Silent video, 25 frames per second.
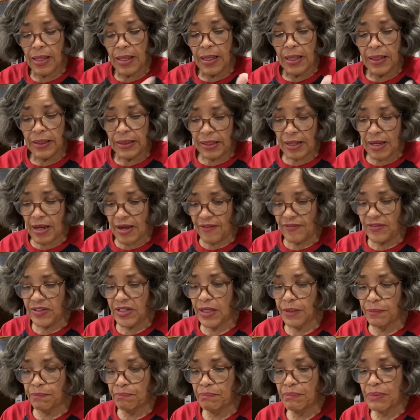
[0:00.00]
Now I've
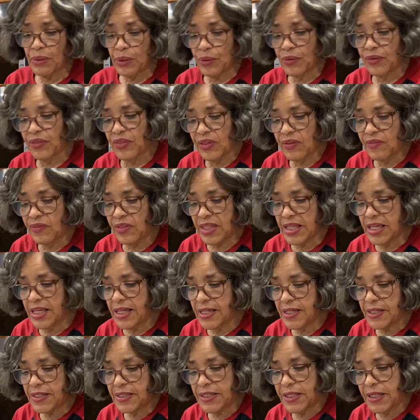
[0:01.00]
done both of
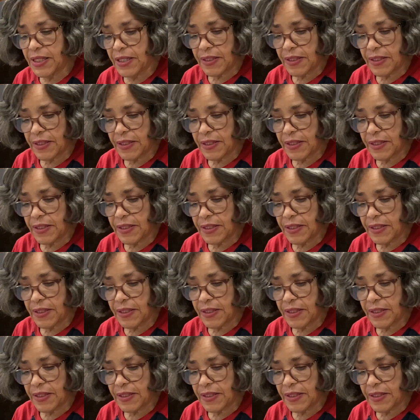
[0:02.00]
these,